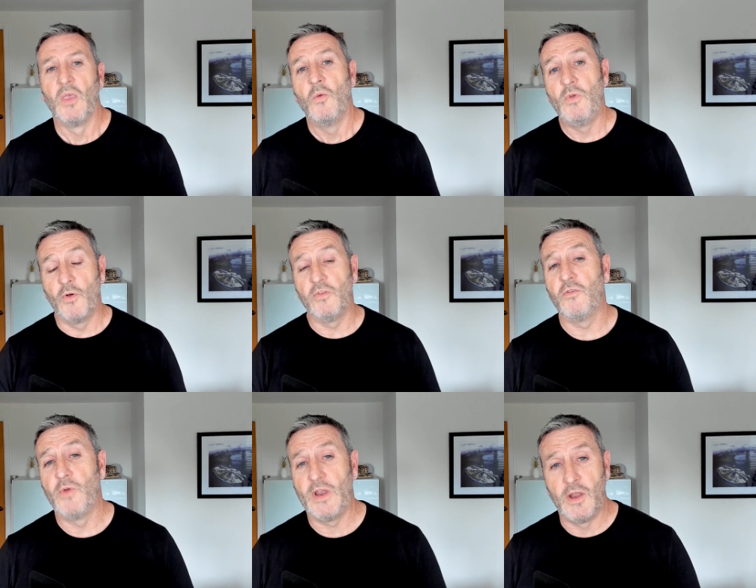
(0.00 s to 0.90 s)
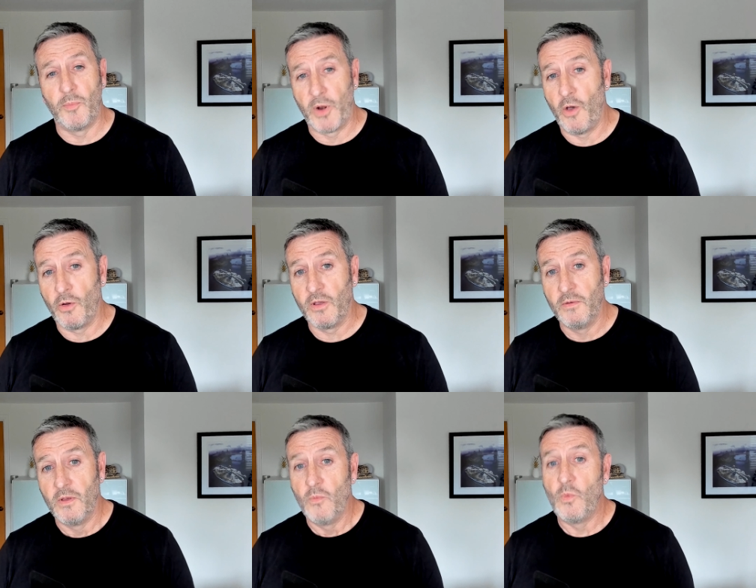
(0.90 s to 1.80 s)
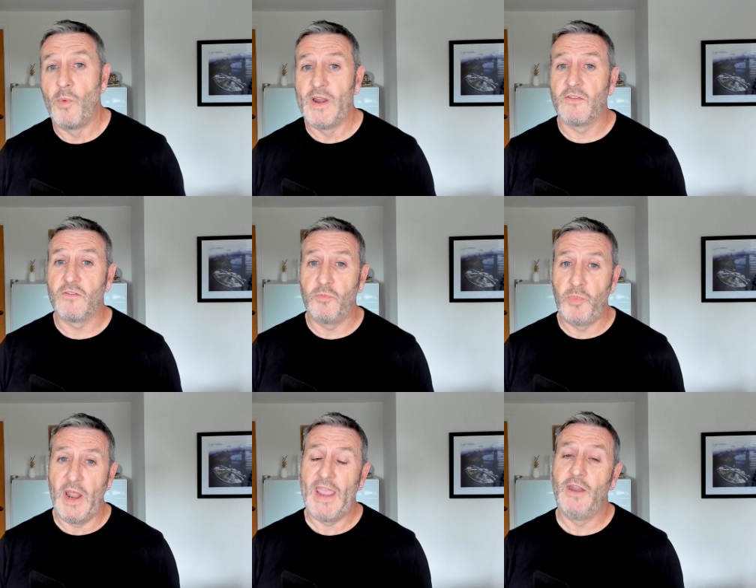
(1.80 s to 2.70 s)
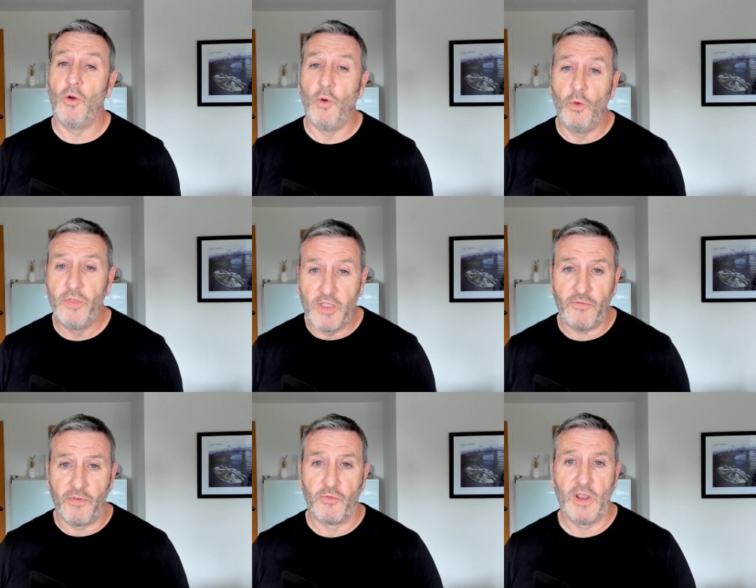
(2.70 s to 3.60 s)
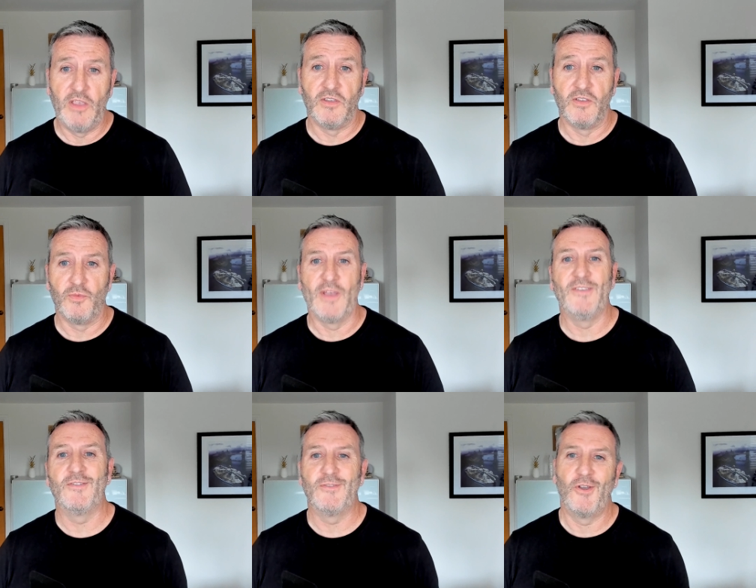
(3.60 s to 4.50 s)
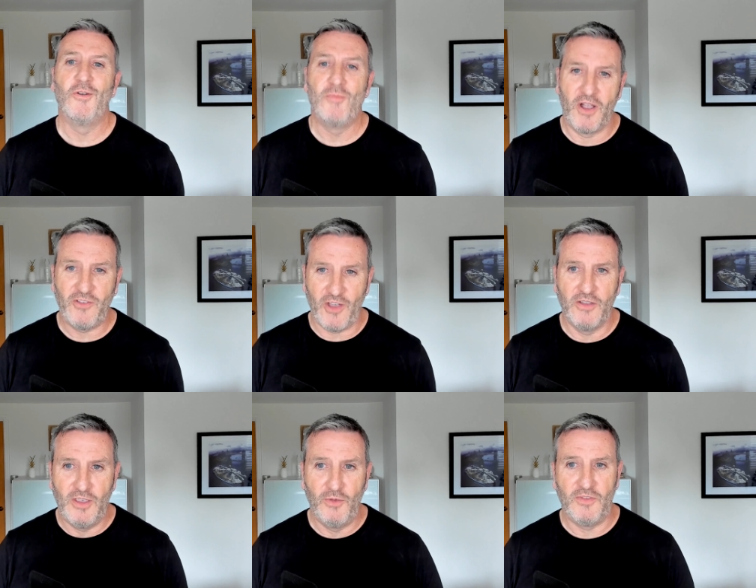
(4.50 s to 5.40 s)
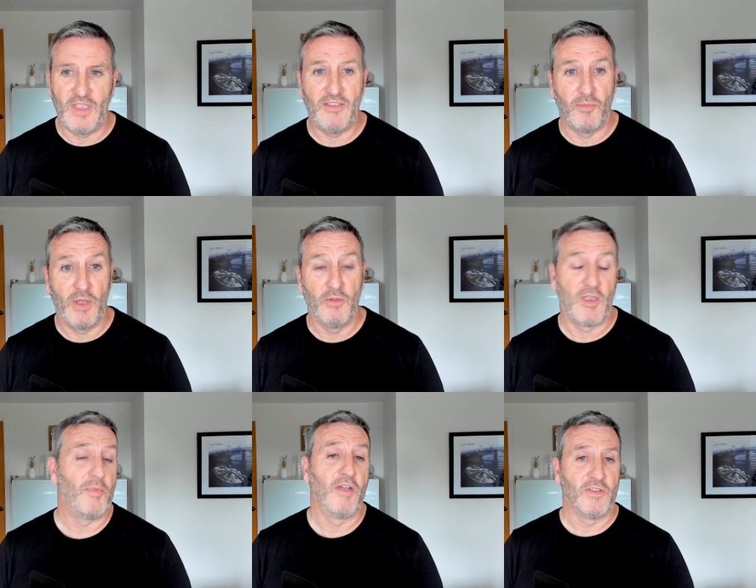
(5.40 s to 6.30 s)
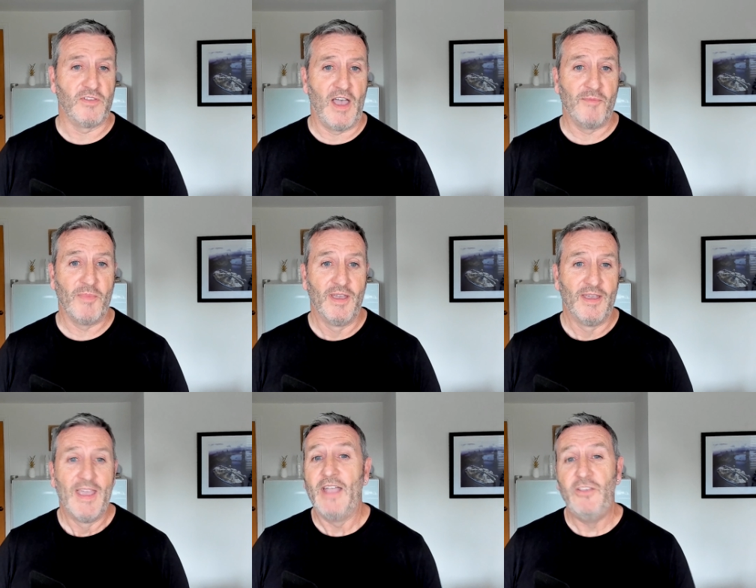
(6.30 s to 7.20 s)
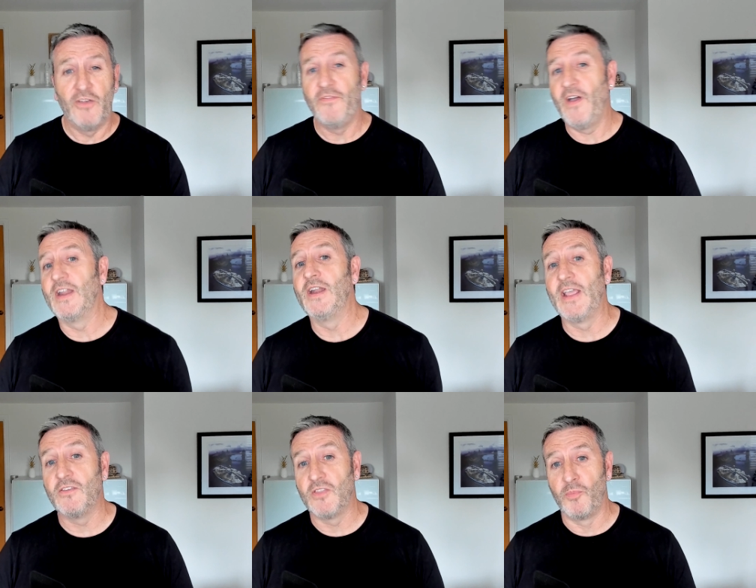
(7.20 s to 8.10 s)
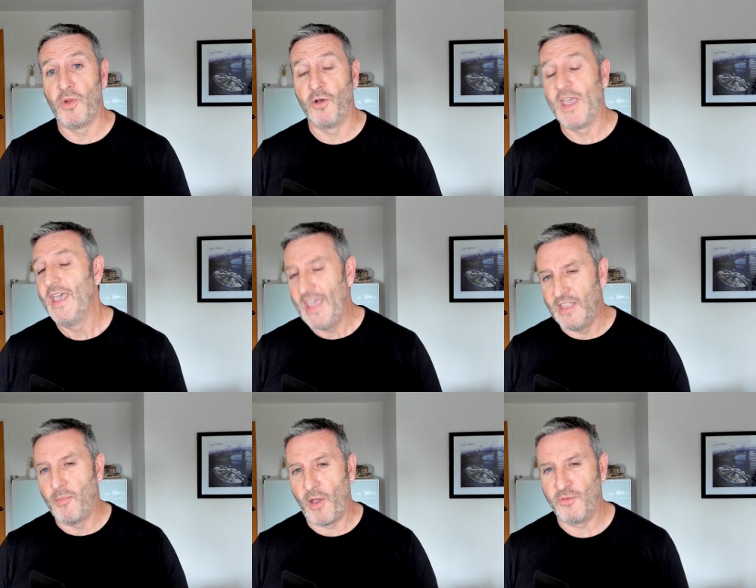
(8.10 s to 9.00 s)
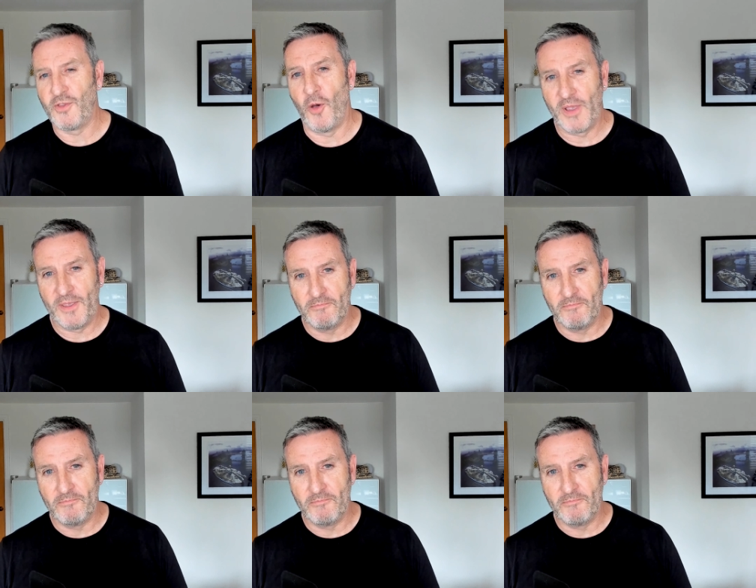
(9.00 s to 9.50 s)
We've also written a blog where we'll explain all the different reasons why so much unused data builds up over time, and you can find a link to the blog in the post copy.